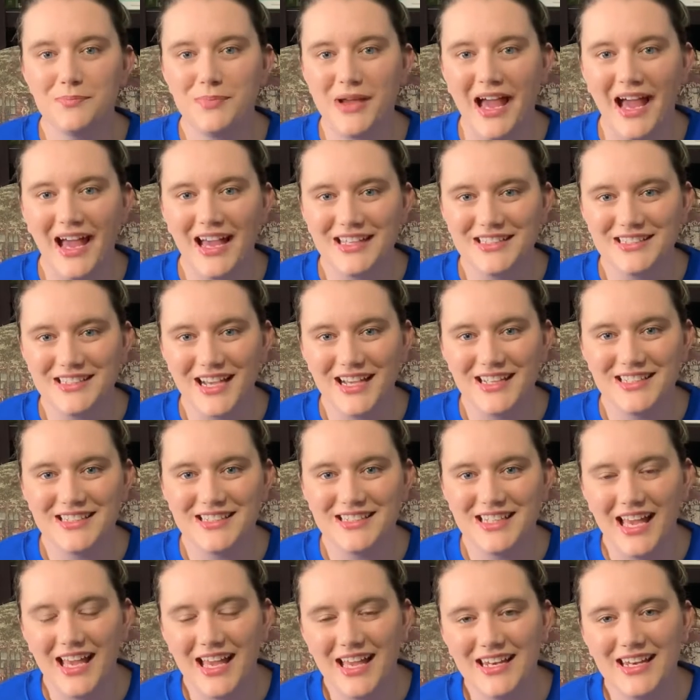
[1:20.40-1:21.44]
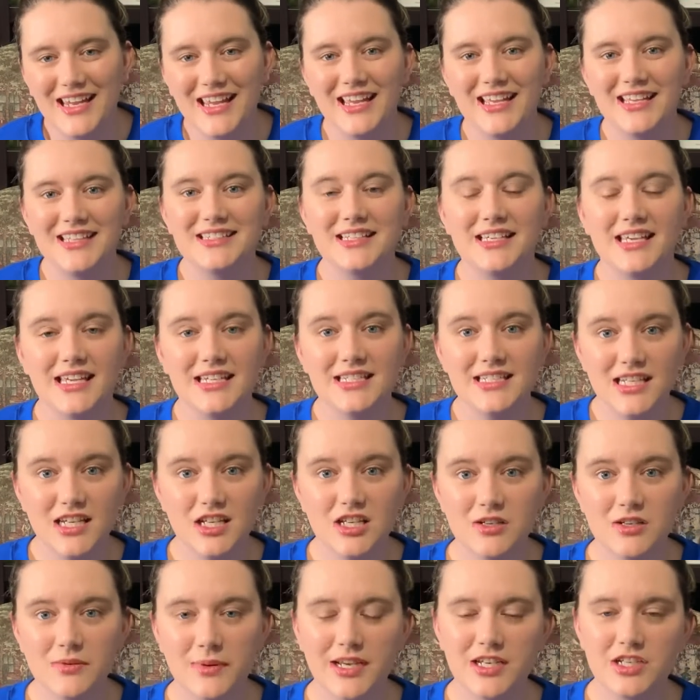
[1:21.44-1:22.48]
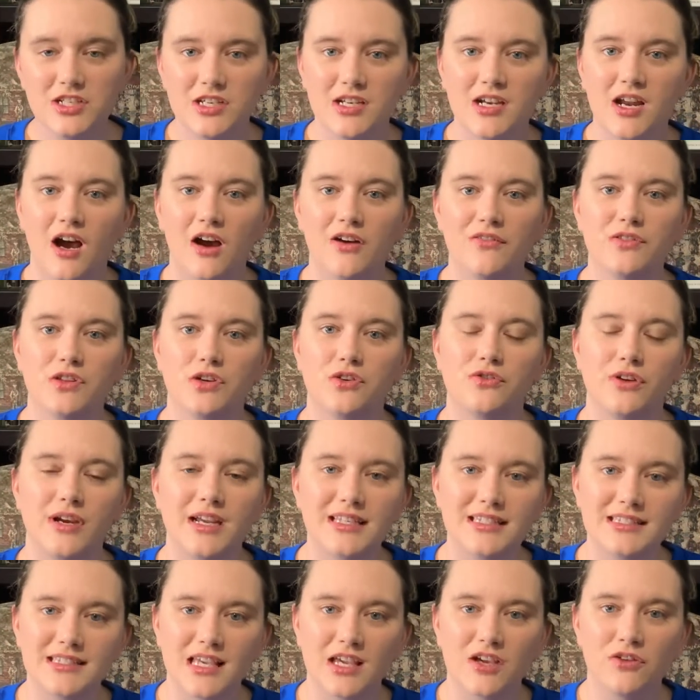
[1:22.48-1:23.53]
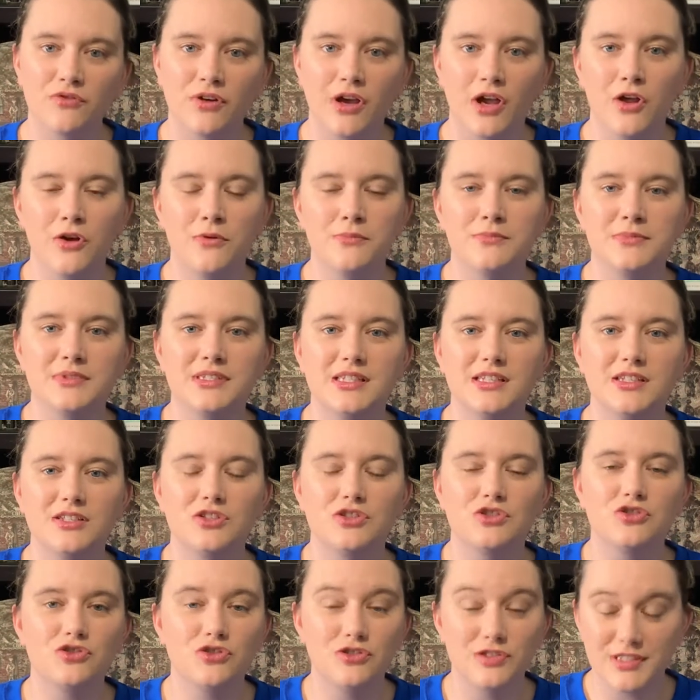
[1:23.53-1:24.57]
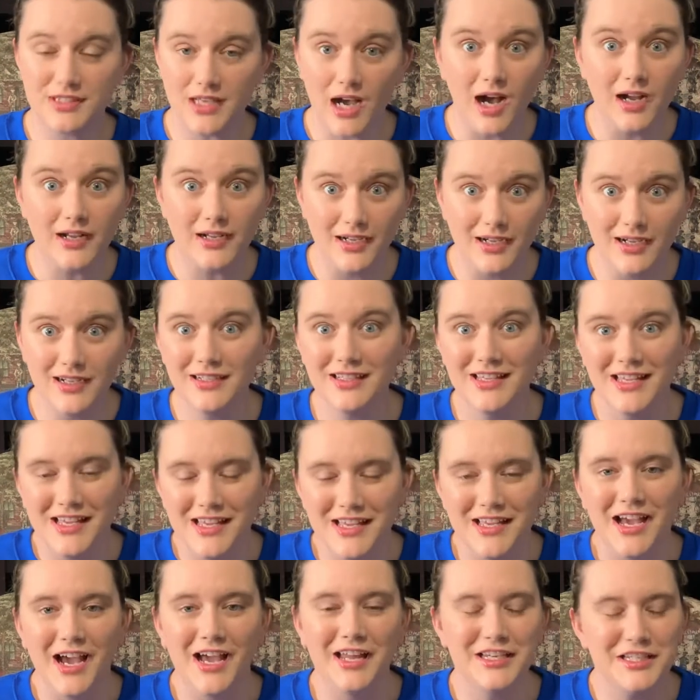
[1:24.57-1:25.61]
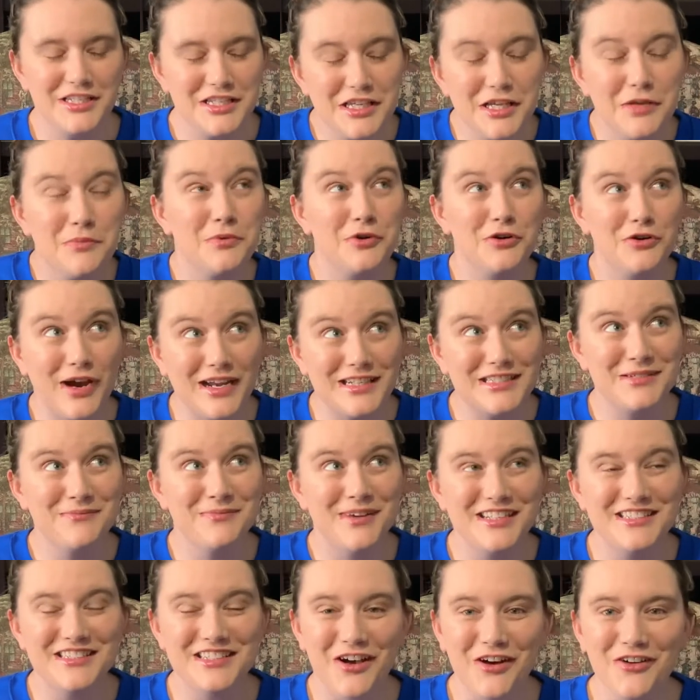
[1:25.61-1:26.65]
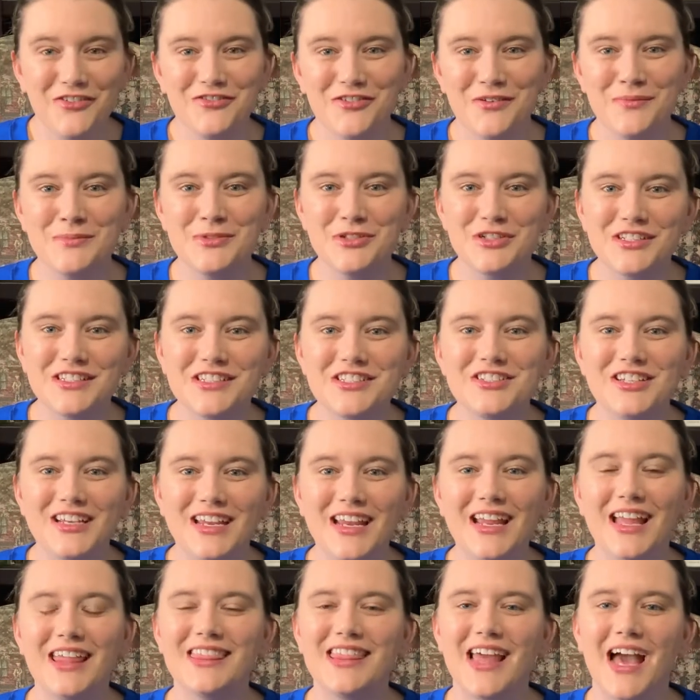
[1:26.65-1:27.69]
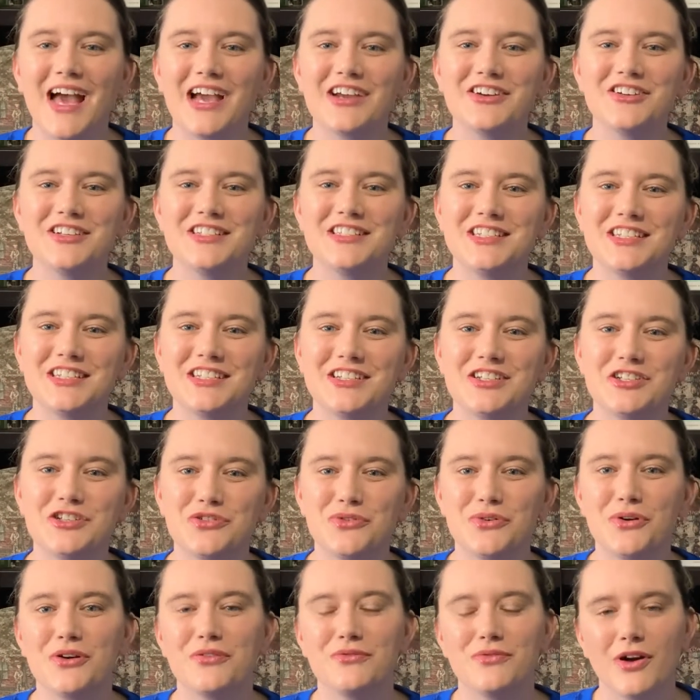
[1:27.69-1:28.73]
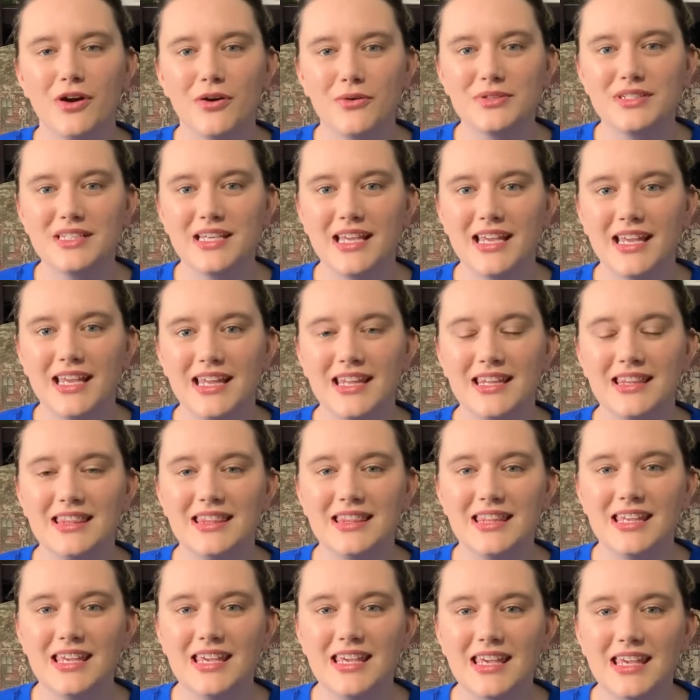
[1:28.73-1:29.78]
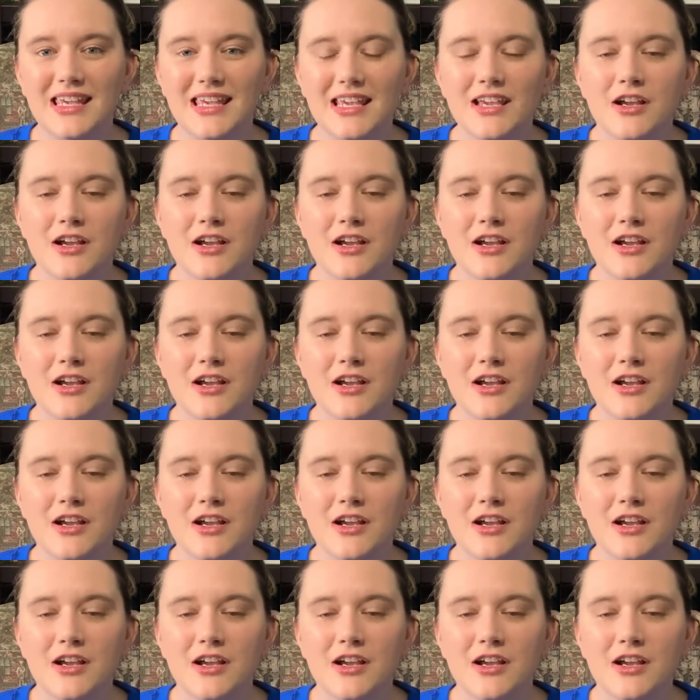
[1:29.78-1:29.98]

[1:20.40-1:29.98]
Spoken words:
as I said, is a continuation of the Graceling Realms saga. I need to keep correcting myself, from trilogy that Kristin Cashore wrote in the